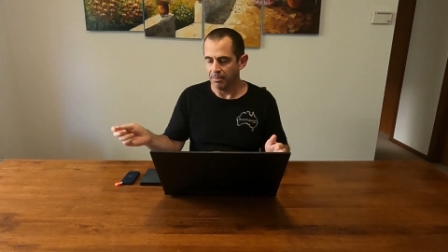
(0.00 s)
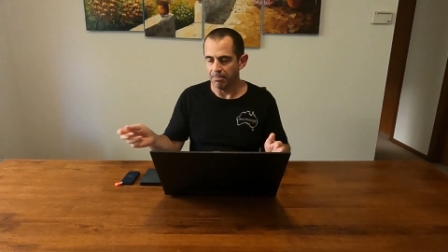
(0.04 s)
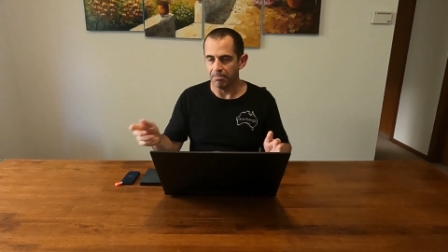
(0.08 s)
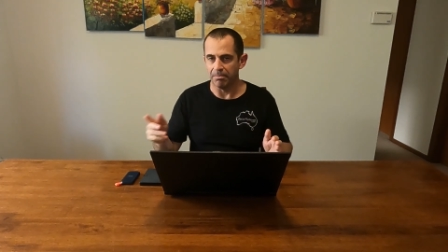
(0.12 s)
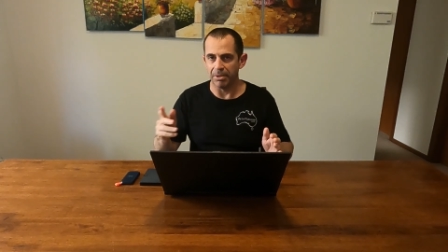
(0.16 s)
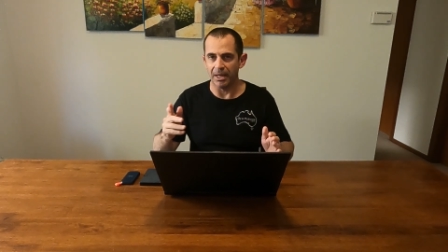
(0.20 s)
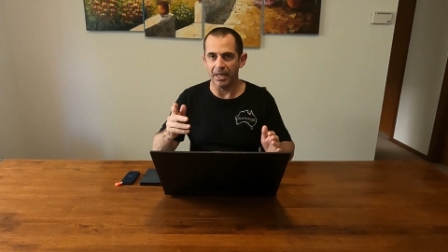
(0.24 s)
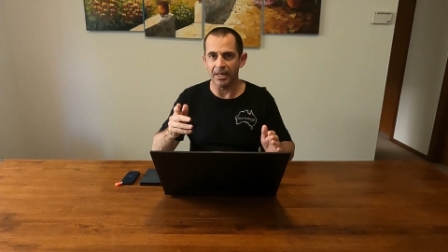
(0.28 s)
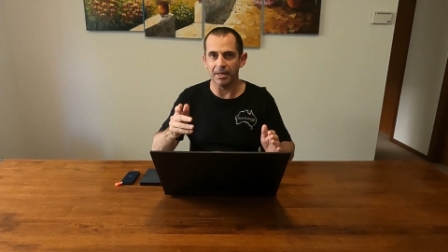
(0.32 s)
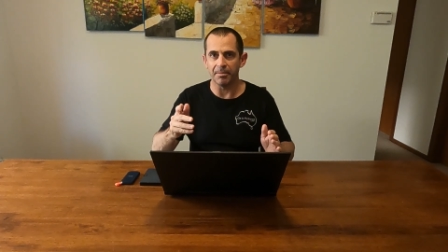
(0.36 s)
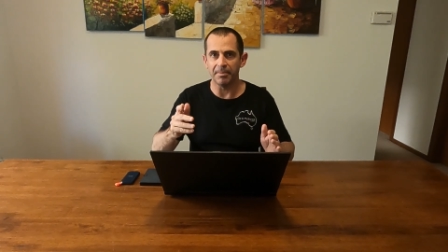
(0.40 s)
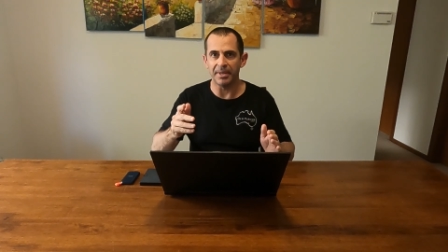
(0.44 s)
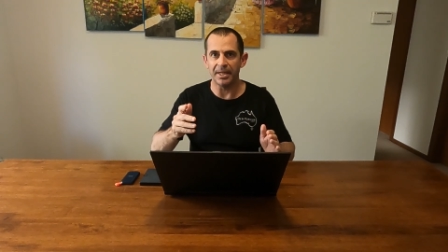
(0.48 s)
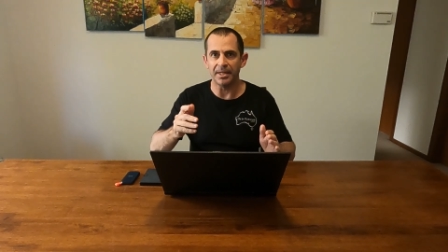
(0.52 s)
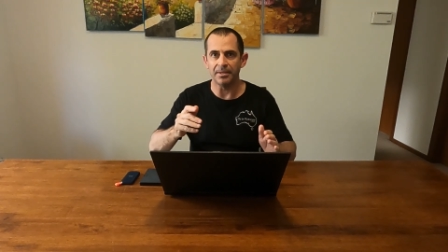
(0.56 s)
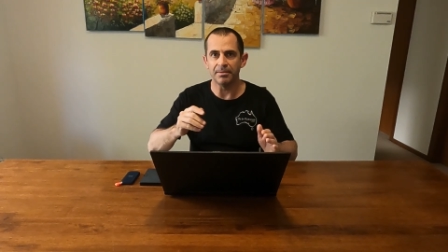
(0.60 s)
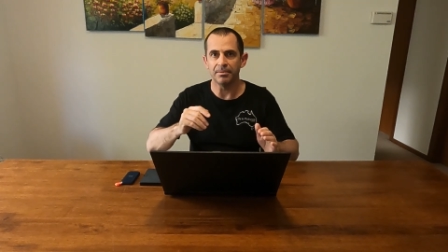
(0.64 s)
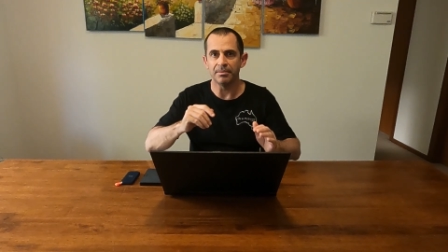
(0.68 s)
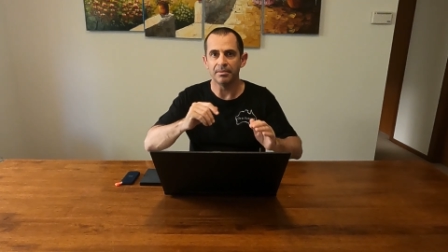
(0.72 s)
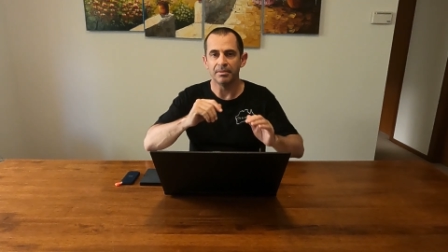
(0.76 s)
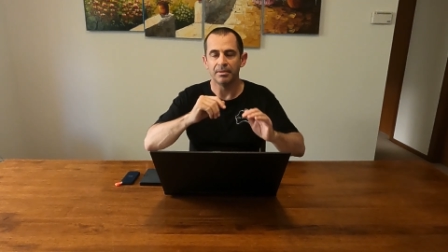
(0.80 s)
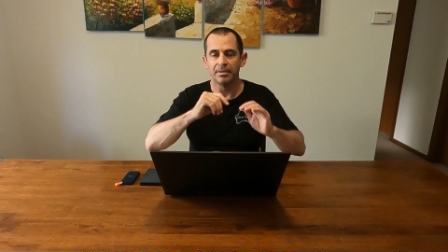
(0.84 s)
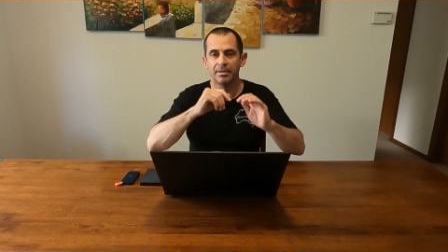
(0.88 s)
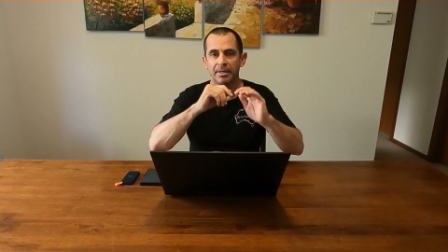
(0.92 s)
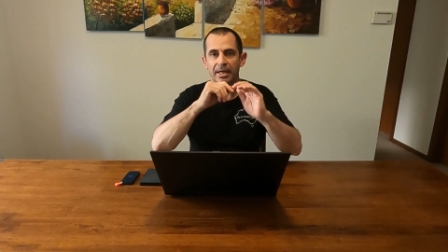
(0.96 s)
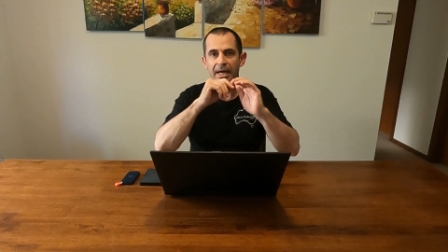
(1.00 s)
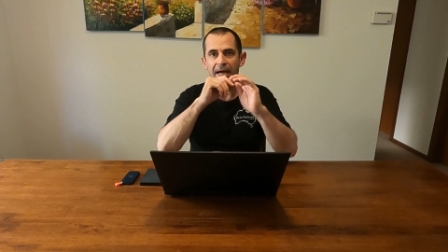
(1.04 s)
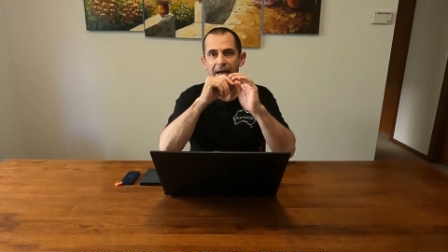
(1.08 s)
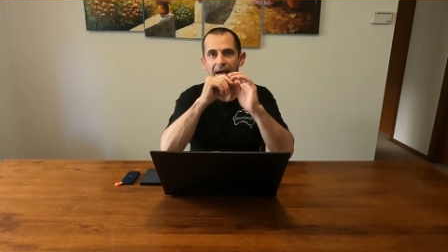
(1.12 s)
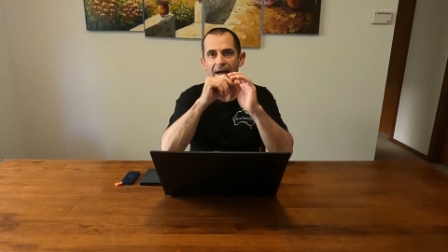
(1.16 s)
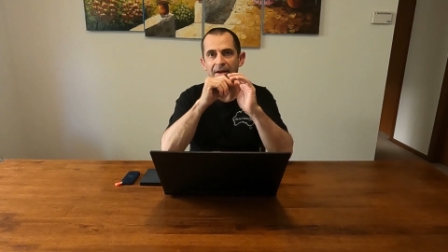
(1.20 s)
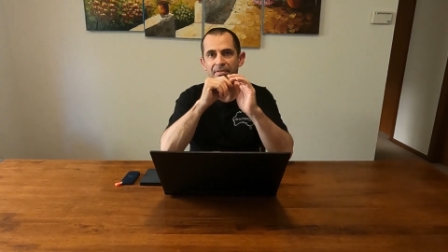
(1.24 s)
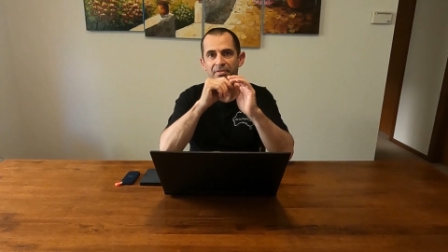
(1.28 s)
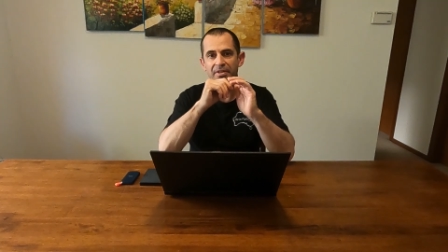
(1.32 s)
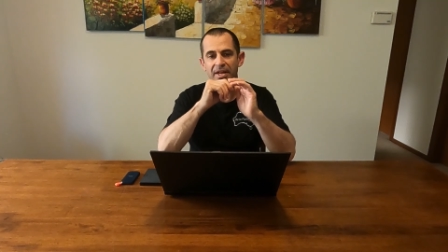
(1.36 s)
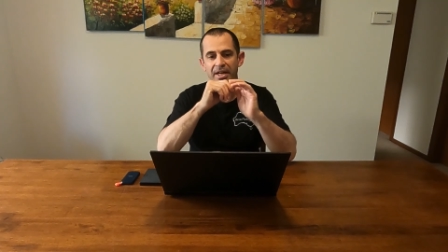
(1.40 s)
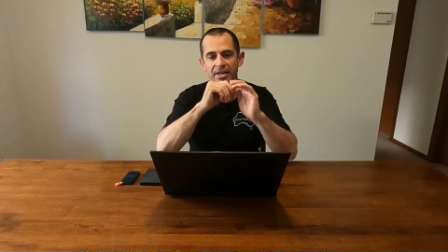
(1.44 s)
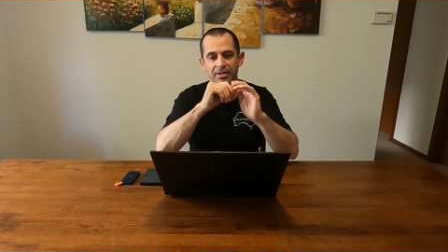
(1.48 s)
Plug them in,
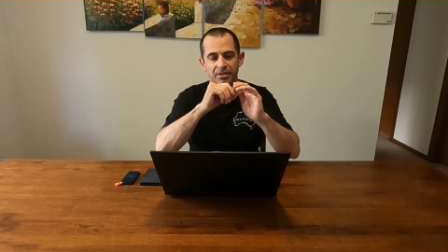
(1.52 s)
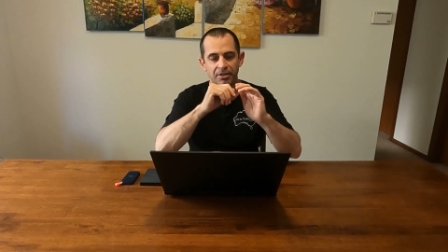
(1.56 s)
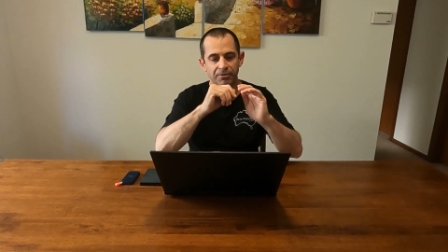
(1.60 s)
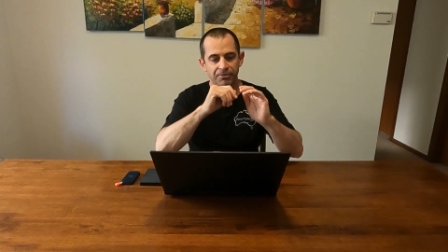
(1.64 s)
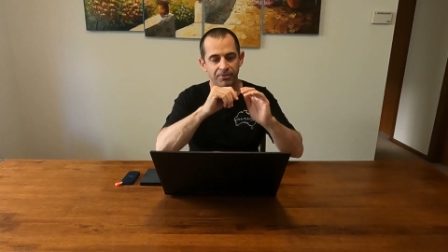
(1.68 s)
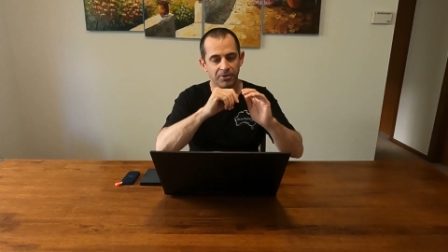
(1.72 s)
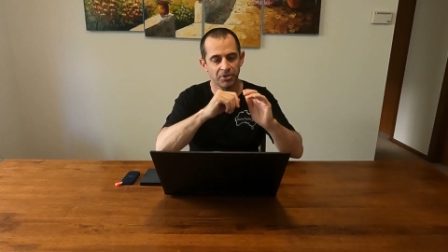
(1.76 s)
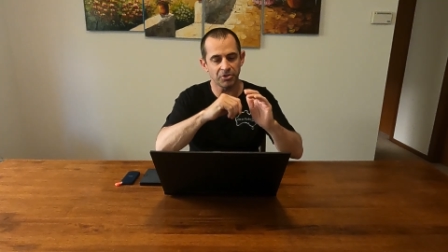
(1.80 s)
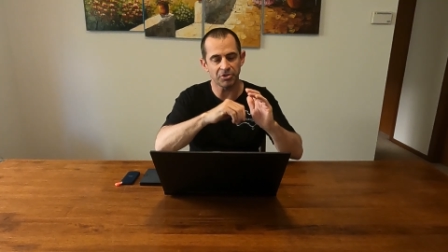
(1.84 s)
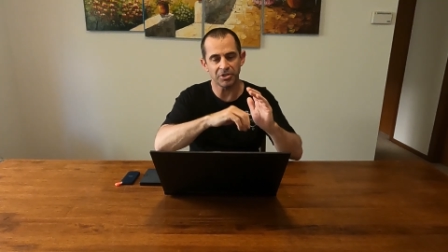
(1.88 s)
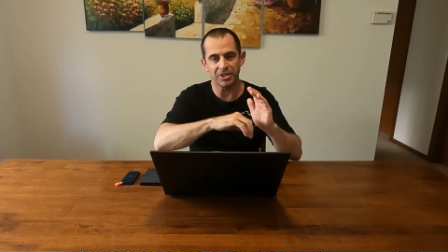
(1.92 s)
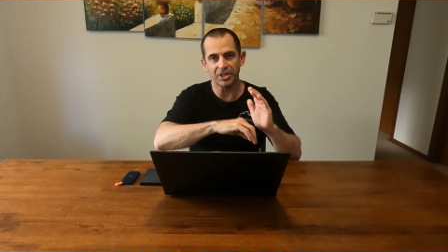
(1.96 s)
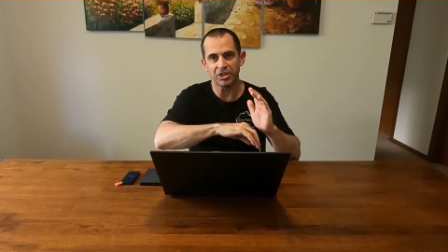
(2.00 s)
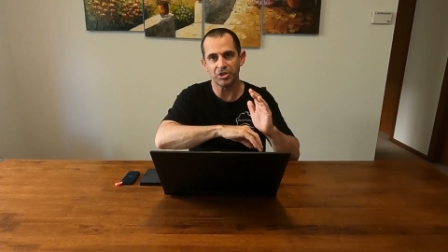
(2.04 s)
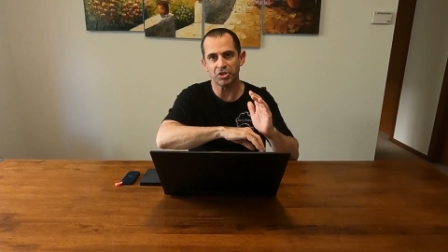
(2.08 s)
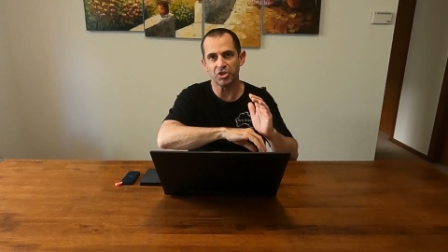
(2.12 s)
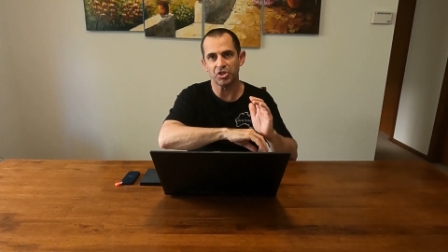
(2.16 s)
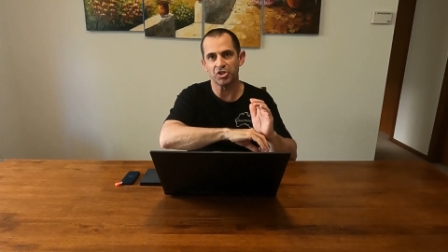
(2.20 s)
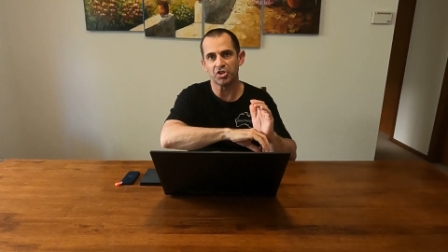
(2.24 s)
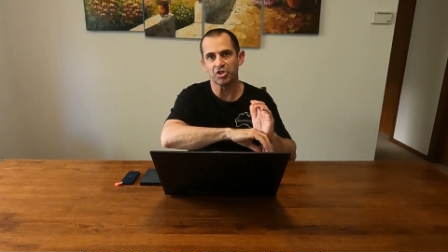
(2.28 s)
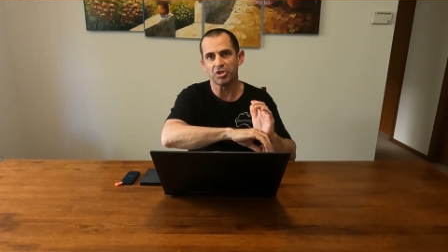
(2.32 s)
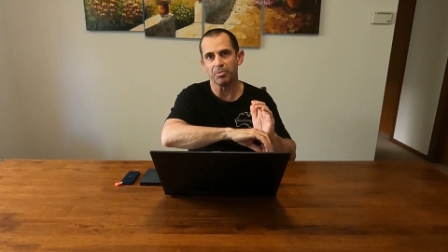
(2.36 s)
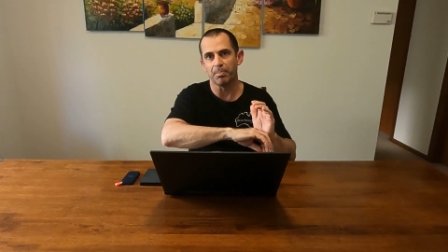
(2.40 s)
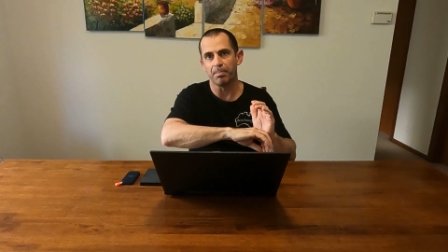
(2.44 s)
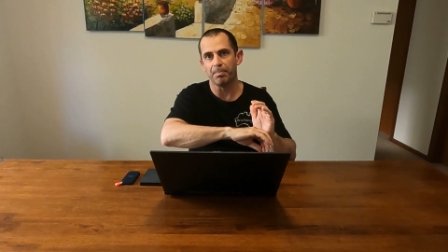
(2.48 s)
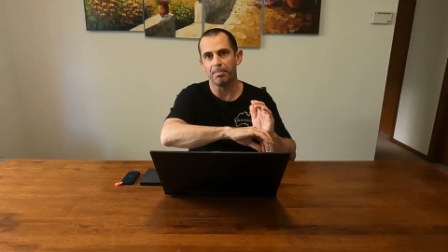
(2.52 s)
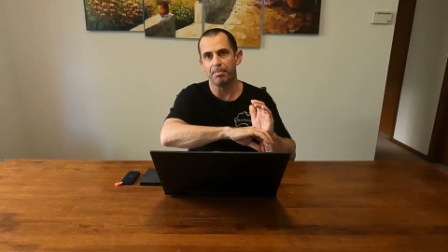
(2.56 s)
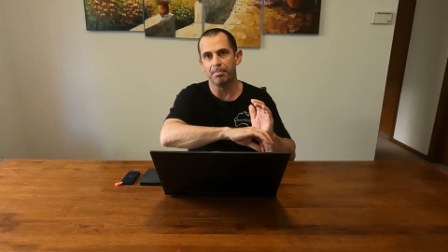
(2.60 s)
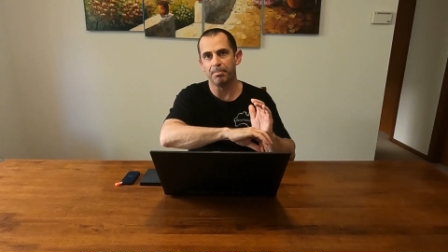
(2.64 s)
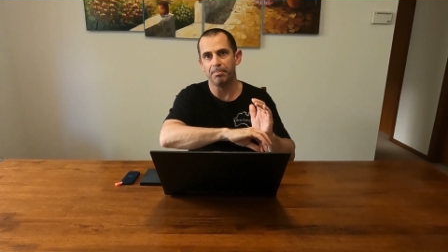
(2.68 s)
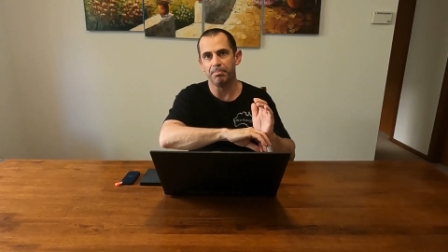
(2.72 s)
and then the first thing is just to